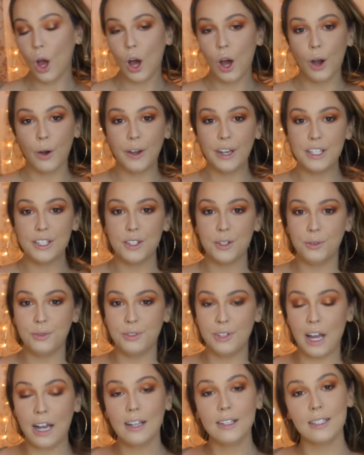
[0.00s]
Okay, so
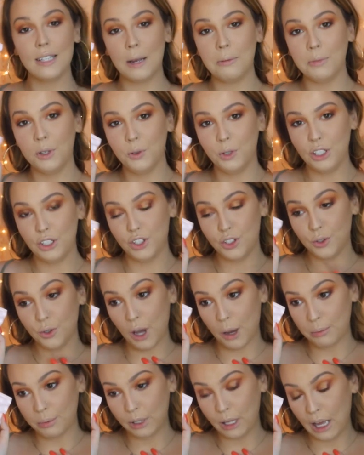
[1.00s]
next I'm going to
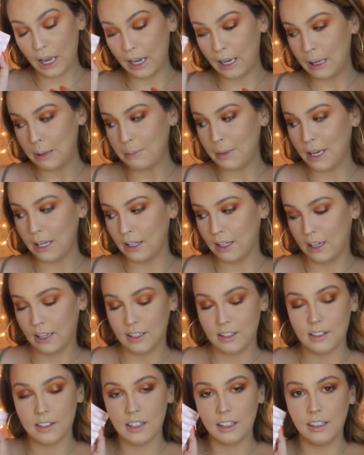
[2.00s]
apply my
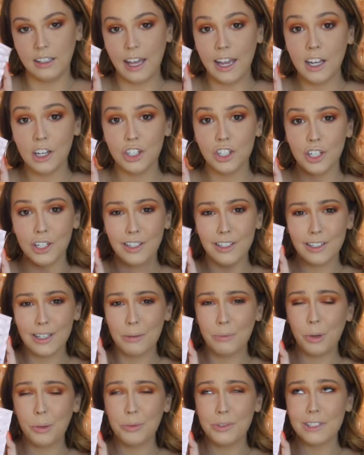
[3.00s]
Kiss lashes.
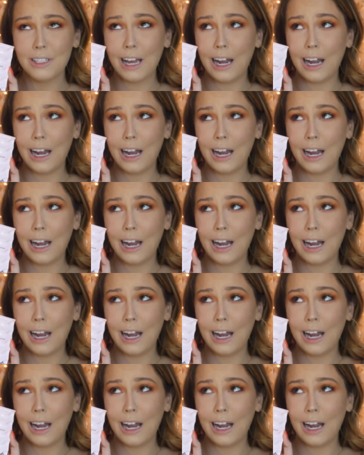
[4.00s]
I'm almost